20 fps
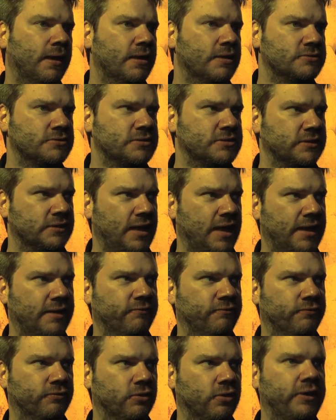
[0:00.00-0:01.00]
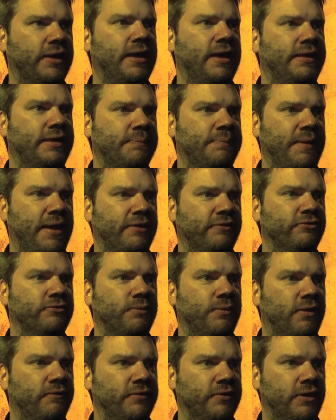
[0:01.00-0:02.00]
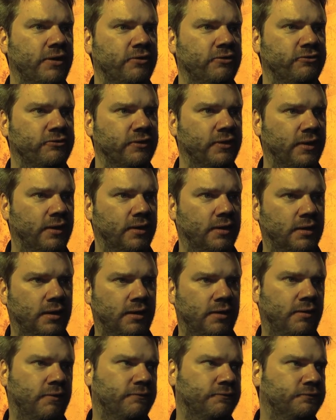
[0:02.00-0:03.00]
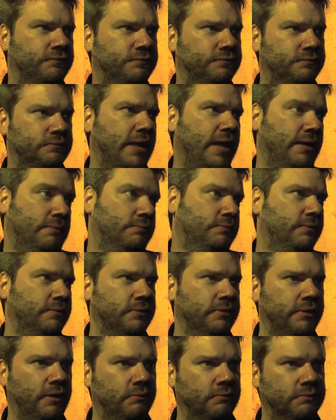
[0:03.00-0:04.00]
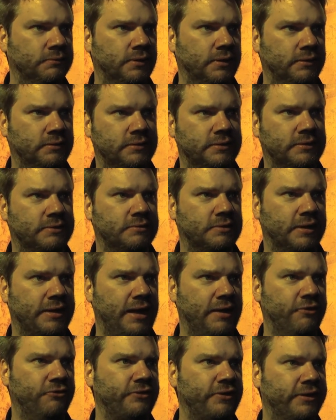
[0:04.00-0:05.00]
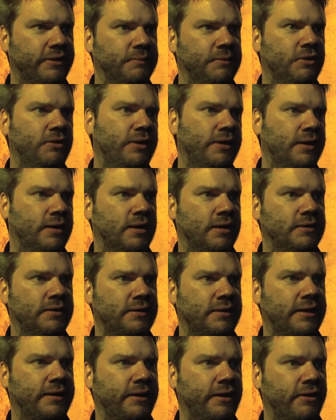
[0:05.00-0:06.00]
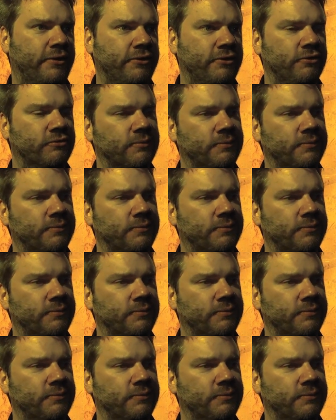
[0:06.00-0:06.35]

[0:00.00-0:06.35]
So it's a lot of looking at the past 12 years of, the Counter-Strike community and taking our cues